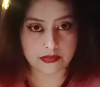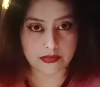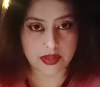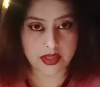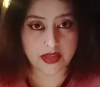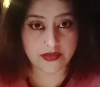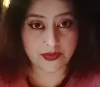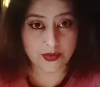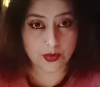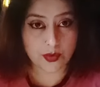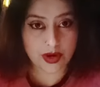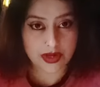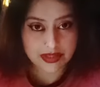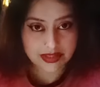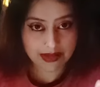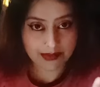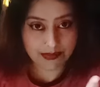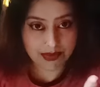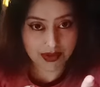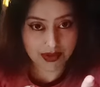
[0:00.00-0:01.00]
If you want
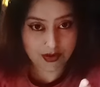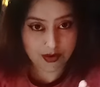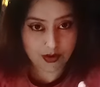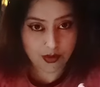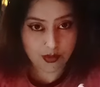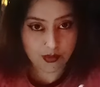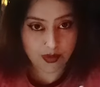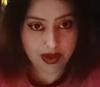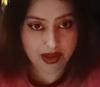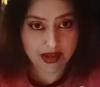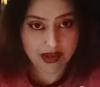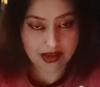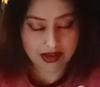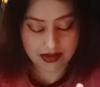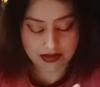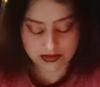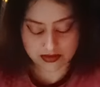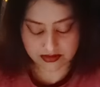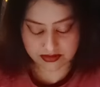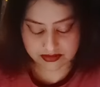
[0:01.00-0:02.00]
something your way,
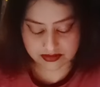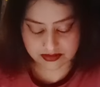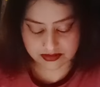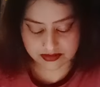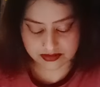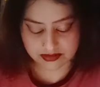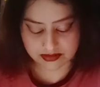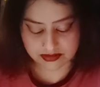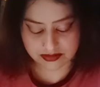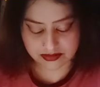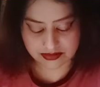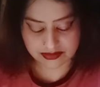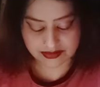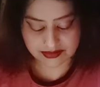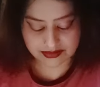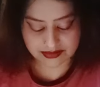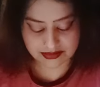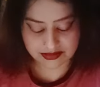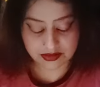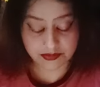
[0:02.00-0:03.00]

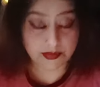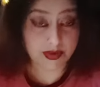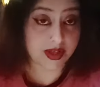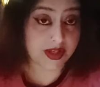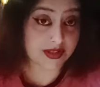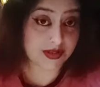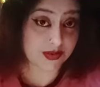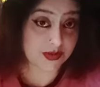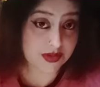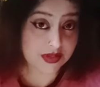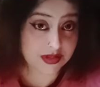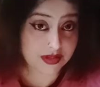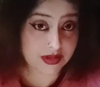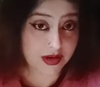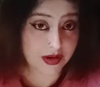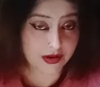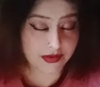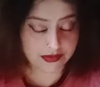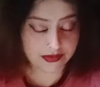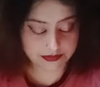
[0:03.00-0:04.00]
because you
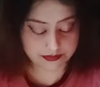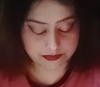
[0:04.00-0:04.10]
deserve,